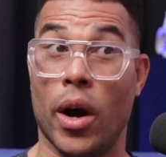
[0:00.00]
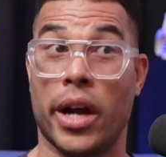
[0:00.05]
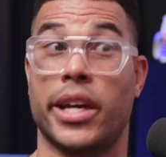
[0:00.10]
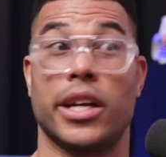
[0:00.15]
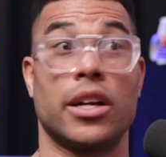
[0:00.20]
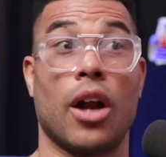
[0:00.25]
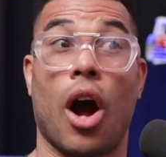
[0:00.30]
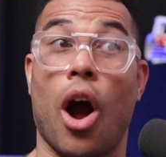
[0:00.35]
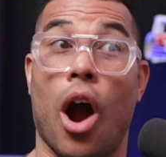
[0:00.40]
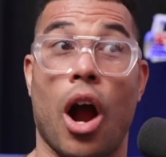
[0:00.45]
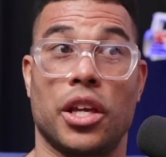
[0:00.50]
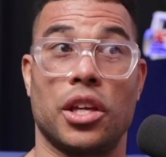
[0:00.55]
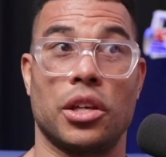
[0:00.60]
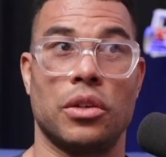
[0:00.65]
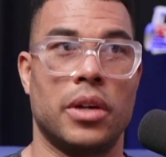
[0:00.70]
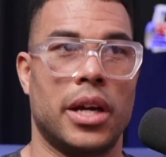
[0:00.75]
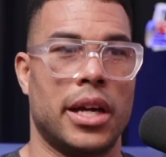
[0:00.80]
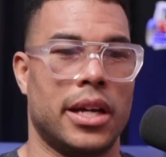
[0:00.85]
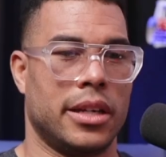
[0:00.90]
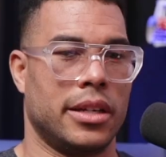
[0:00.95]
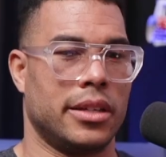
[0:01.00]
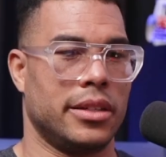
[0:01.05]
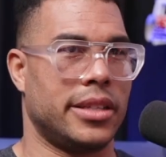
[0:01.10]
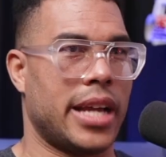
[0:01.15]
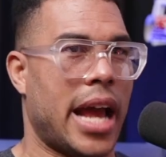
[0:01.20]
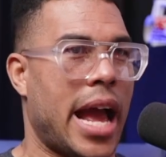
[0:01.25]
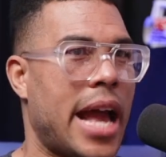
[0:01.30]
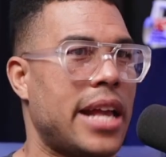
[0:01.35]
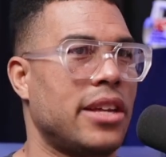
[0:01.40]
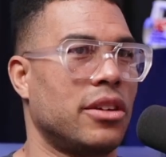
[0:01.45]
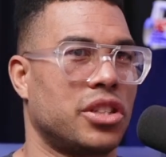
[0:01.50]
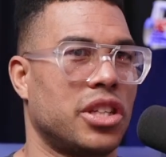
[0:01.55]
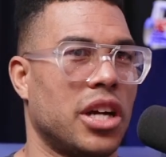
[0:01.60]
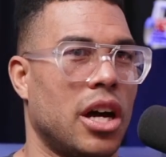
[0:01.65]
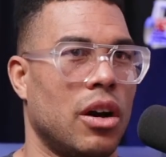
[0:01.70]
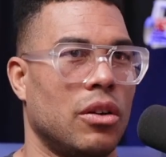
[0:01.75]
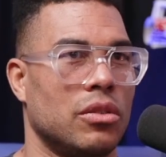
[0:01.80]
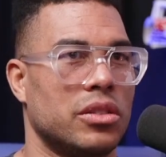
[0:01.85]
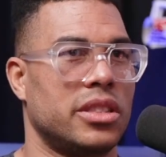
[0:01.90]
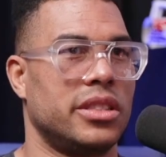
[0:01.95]
can argue Daniel
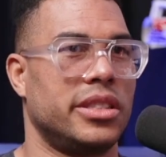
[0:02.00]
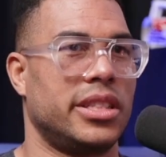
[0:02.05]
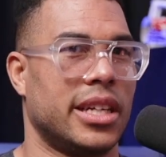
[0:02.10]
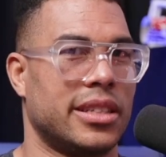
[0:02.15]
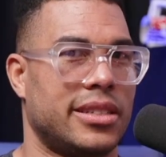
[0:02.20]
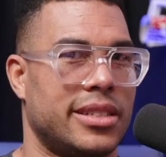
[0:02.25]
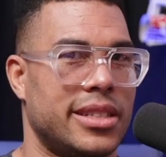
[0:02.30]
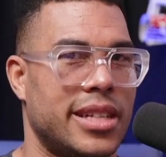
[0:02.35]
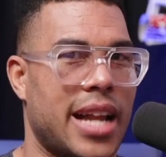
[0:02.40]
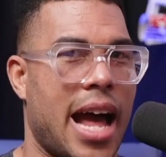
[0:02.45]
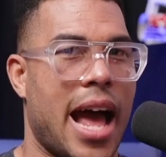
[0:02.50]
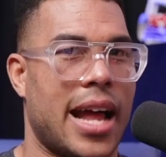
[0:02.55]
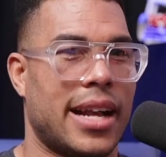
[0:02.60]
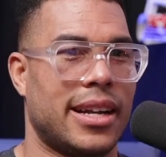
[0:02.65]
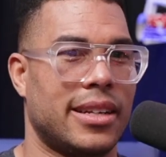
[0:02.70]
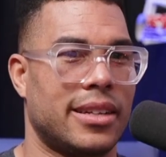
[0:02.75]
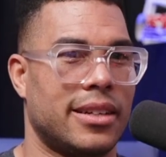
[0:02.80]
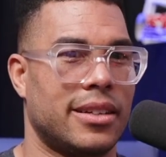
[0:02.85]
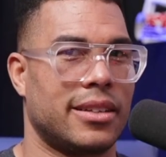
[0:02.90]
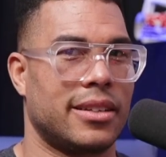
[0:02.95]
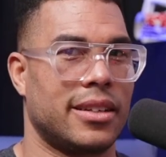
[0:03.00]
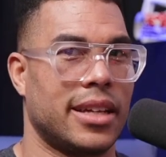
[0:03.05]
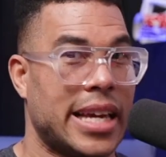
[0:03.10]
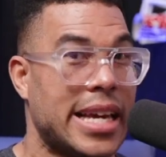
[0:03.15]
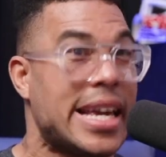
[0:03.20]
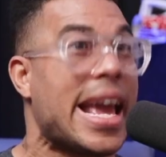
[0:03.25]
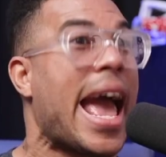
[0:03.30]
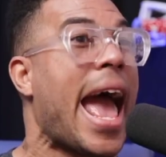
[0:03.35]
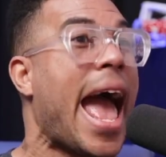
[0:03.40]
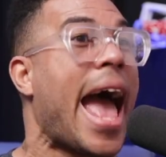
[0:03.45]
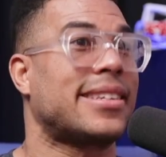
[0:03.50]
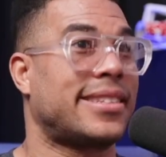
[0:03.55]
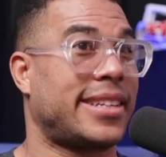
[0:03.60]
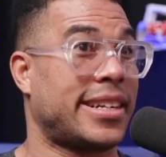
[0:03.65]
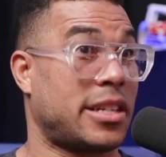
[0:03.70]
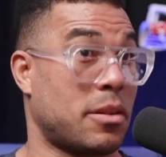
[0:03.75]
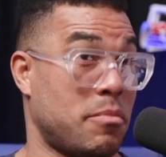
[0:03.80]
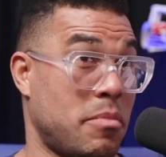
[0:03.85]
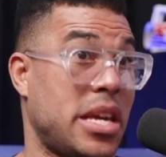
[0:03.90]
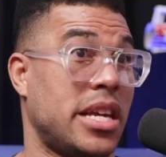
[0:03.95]
Jones does not. He has the
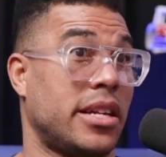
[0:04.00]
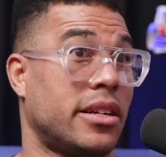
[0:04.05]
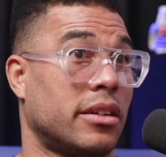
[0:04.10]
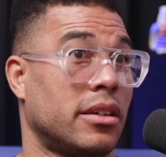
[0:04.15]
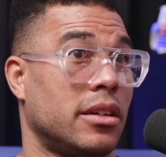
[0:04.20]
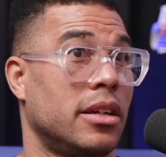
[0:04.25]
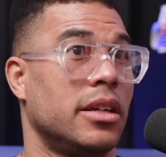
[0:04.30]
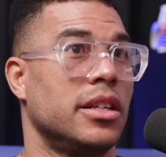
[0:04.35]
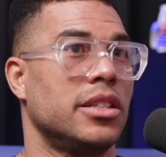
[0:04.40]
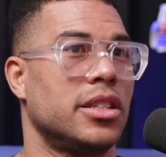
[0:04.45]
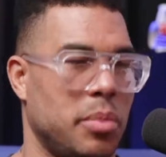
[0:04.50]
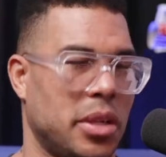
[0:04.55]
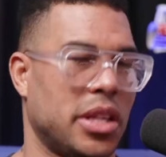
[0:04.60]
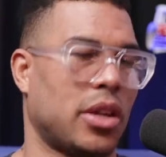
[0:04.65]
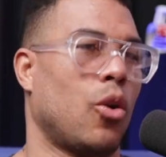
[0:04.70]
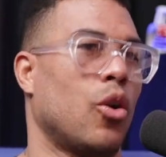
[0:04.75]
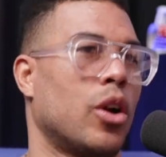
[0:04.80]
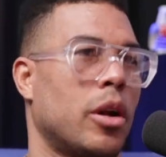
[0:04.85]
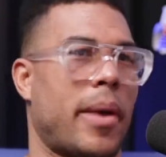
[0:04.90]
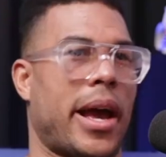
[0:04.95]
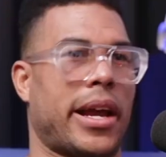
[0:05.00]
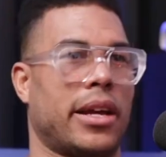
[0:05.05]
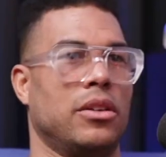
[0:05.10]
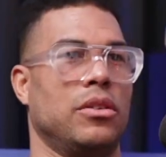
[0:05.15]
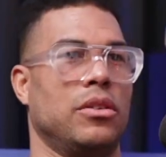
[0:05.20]
demeanor mm-hmm. to be a quarterback in New